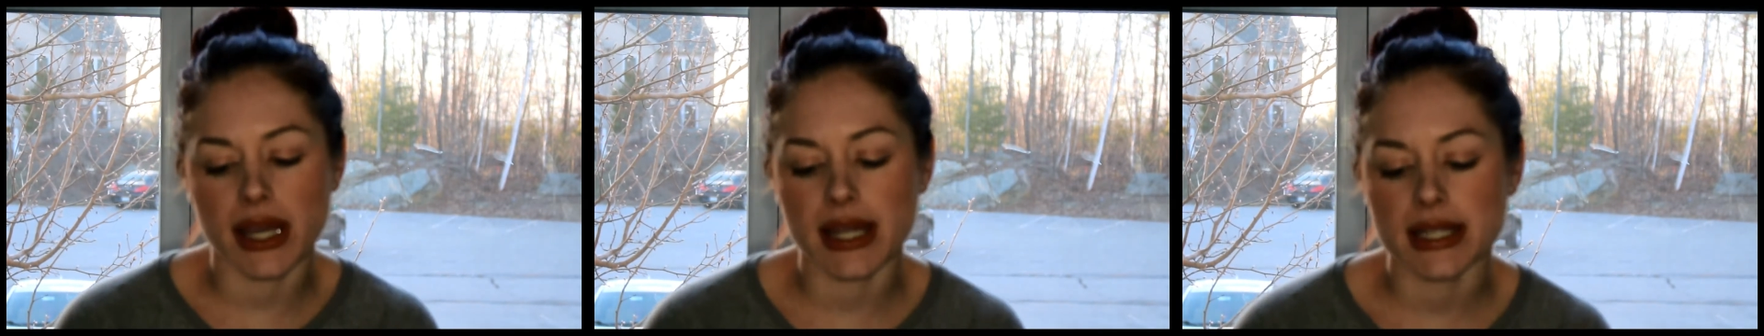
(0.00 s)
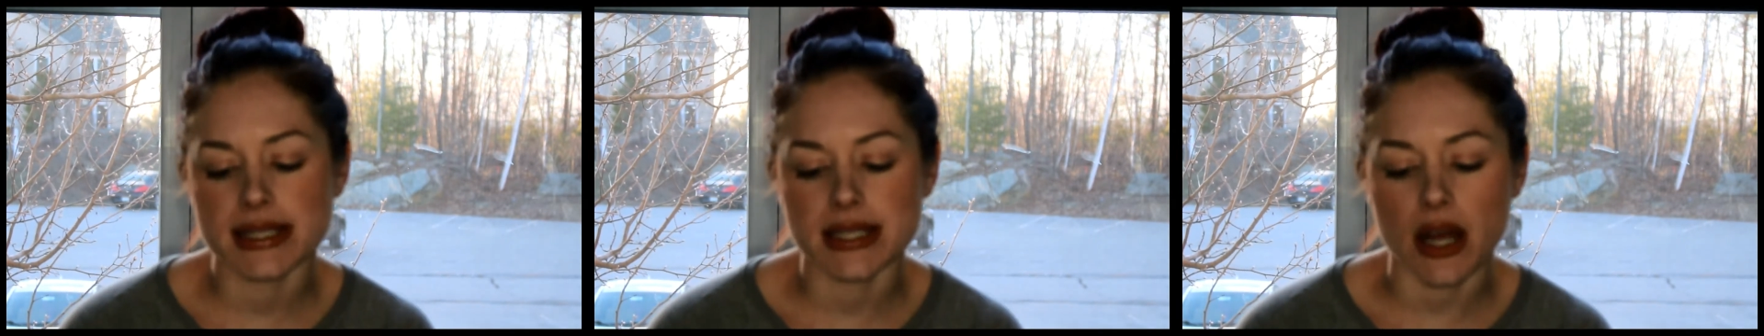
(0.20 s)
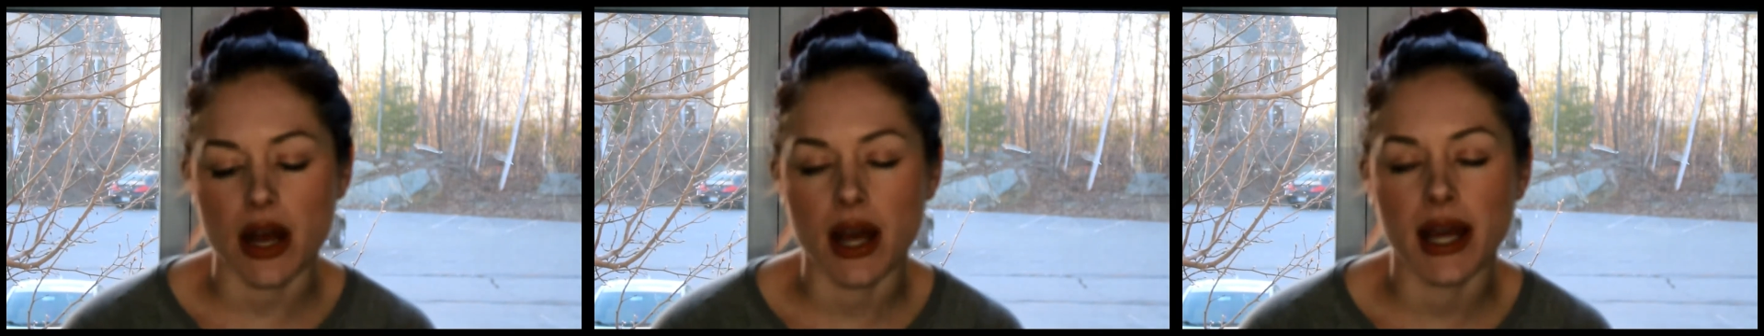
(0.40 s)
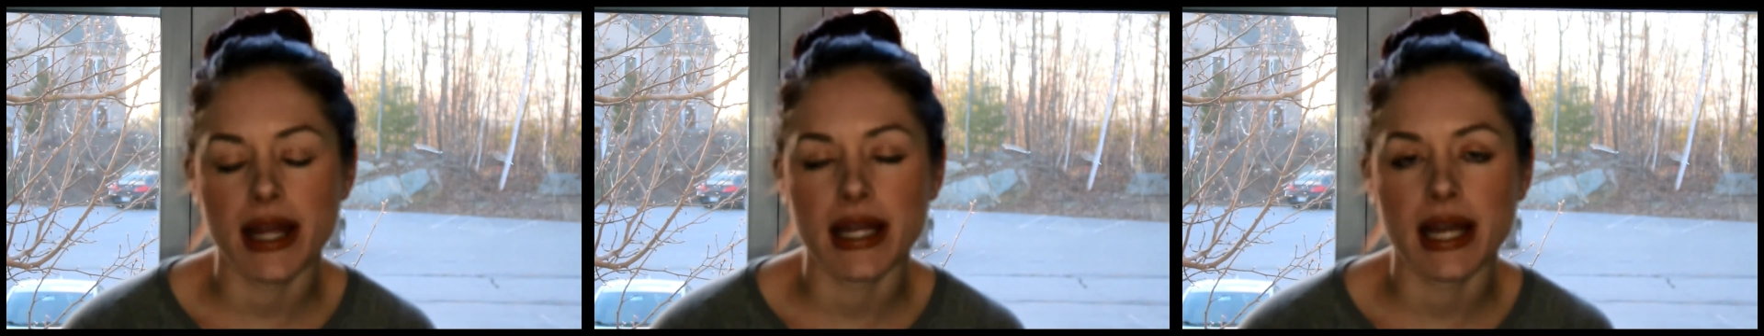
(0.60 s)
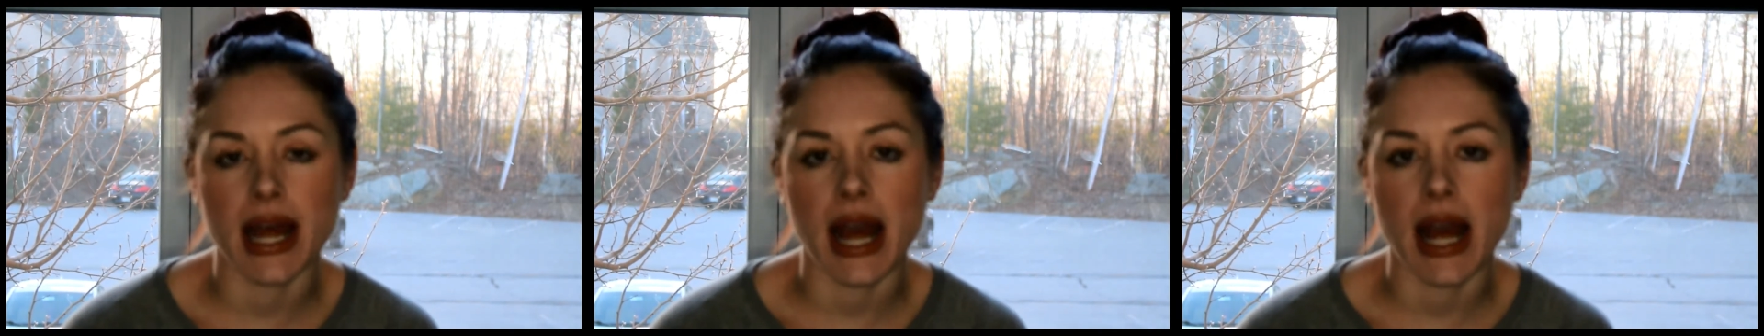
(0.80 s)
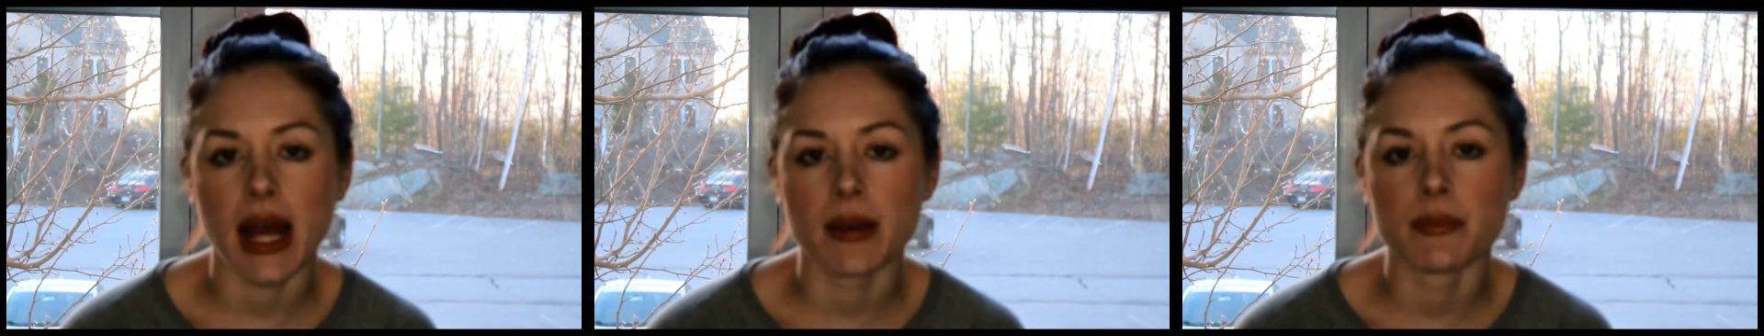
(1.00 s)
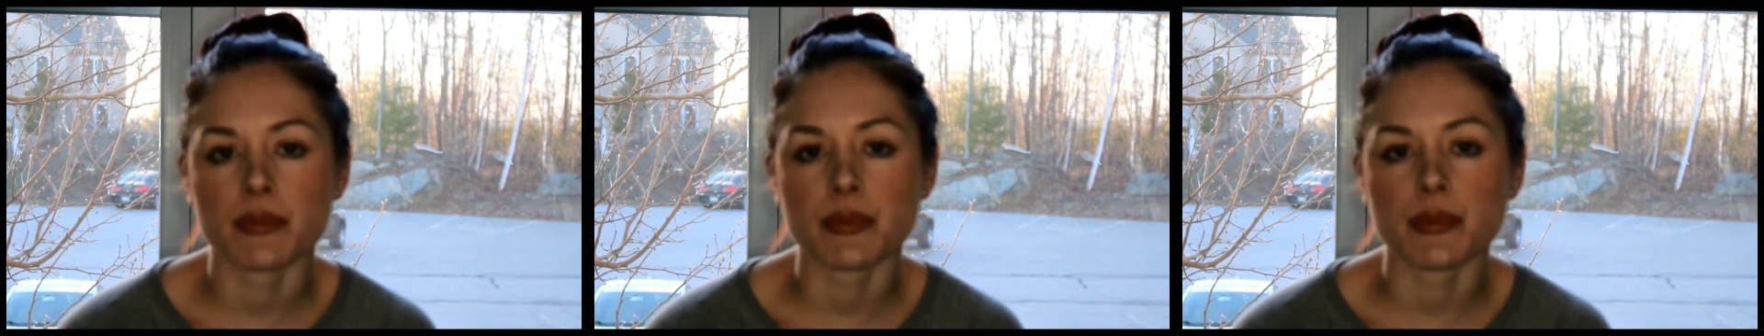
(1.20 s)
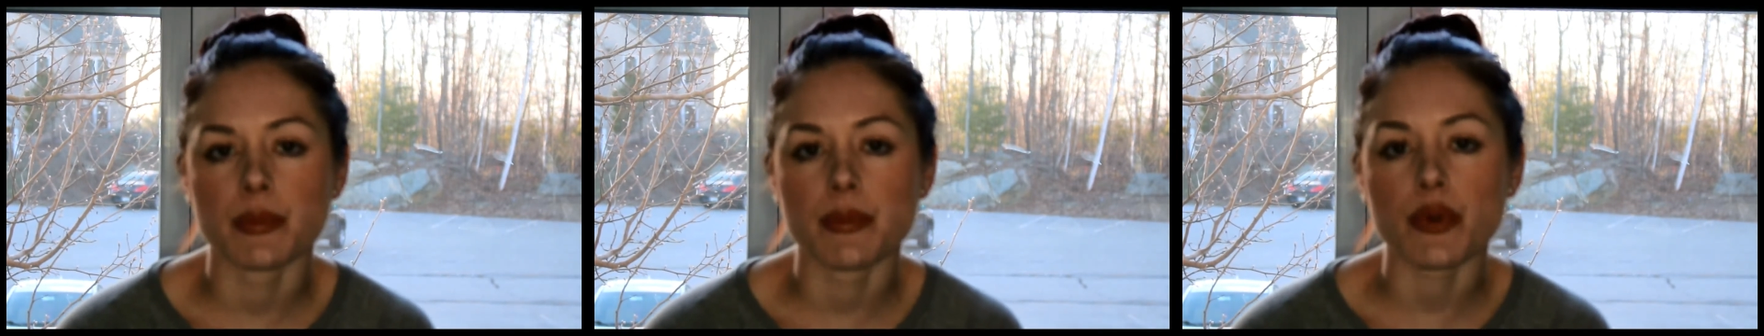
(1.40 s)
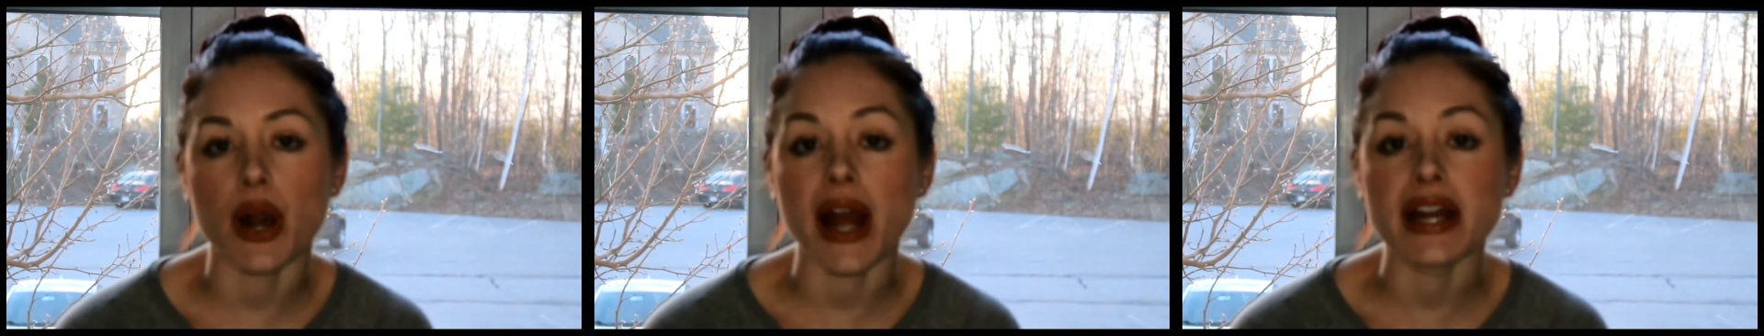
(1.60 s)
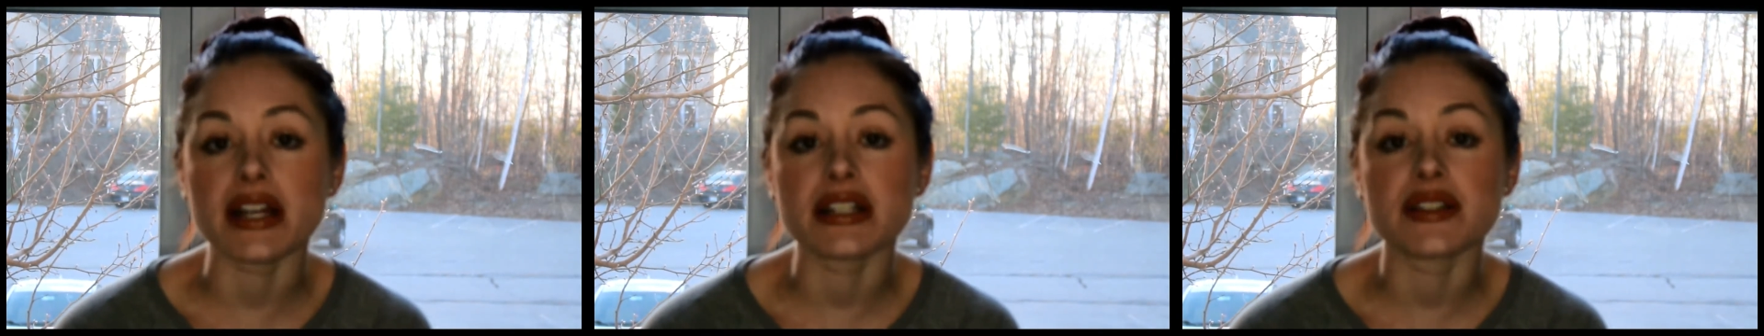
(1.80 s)
It's on
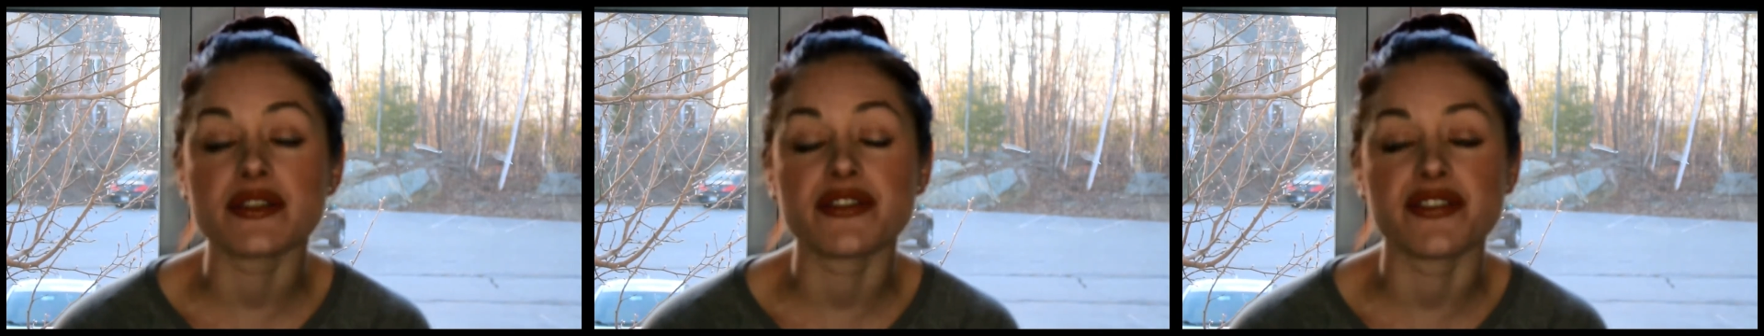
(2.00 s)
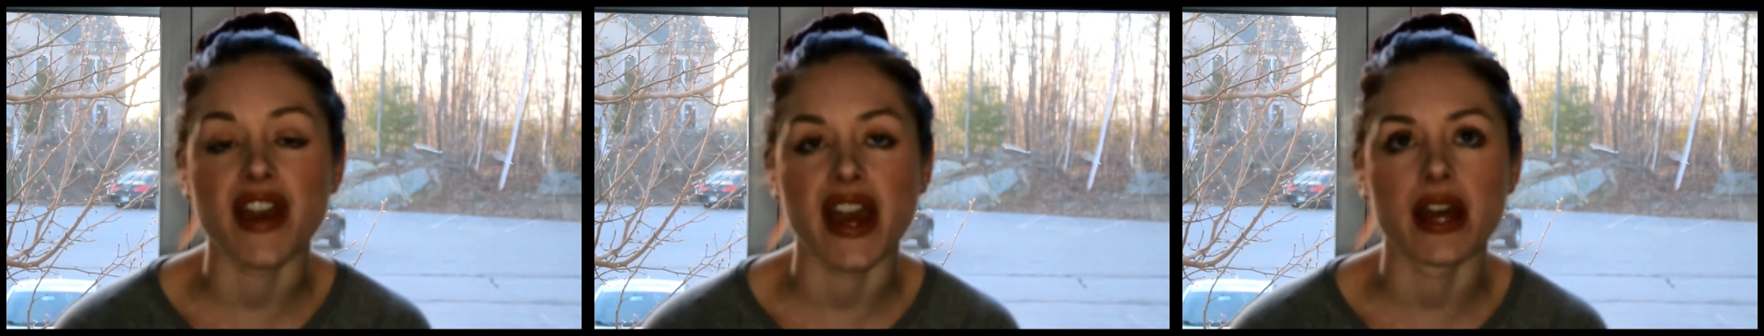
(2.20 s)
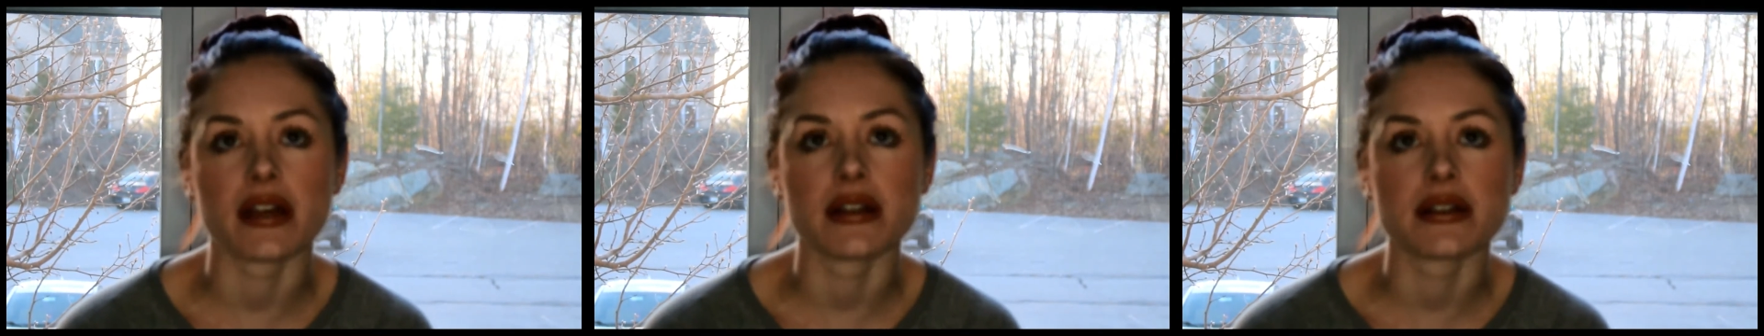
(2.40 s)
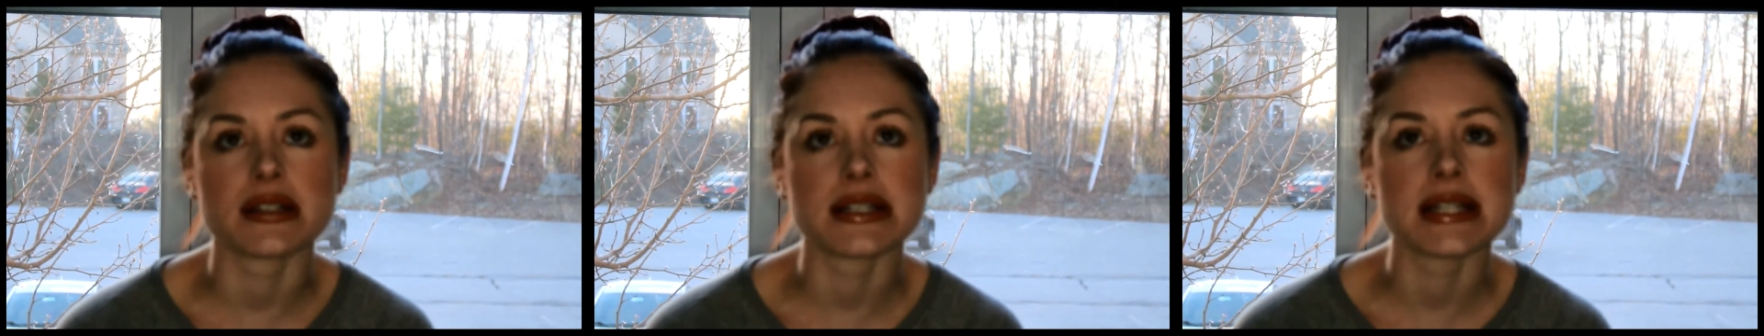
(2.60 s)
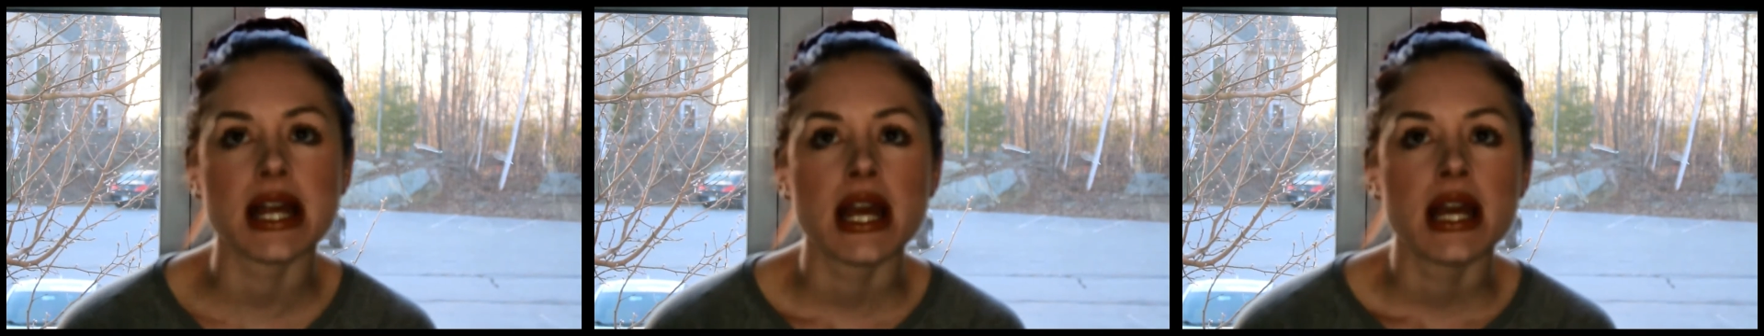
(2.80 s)
product fails.